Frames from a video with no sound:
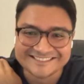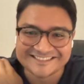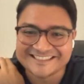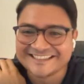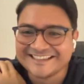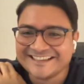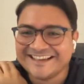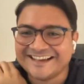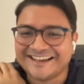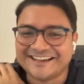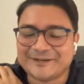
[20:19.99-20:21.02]
Right.
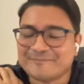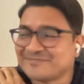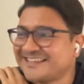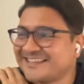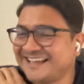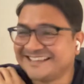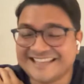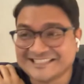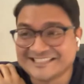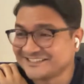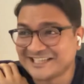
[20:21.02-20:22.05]
uh,
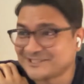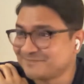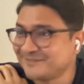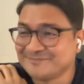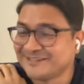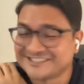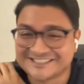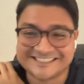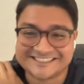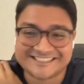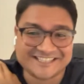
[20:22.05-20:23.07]
that's pretty much
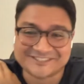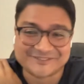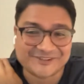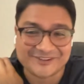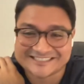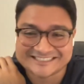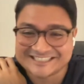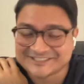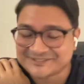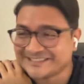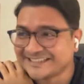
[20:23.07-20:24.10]
it. There is no rocket
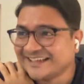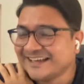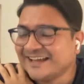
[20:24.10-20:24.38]
science to it.